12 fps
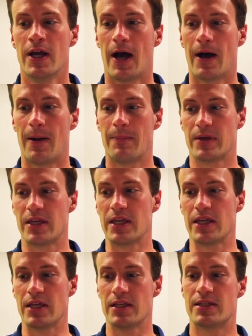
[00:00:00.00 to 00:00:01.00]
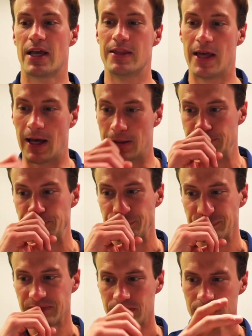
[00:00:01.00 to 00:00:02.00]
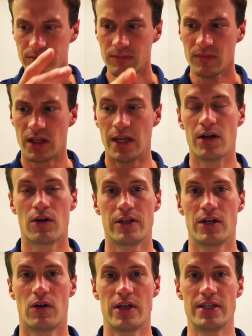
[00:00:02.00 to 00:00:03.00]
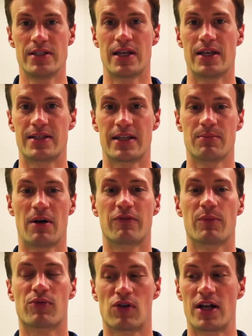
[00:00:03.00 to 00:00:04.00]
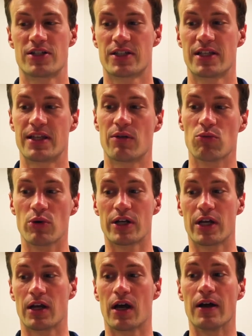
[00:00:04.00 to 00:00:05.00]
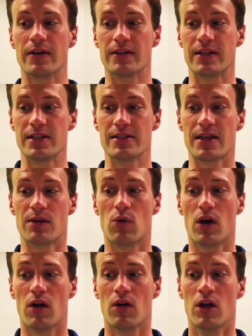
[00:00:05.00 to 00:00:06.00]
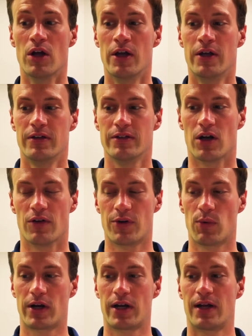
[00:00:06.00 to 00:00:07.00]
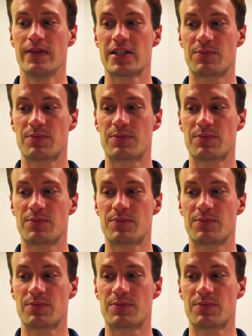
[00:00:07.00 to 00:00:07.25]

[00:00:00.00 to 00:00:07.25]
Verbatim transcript: Um, he said that you know, you know, he set, set them up for projects that they were working on. And then he said, well, you know, if you're working on this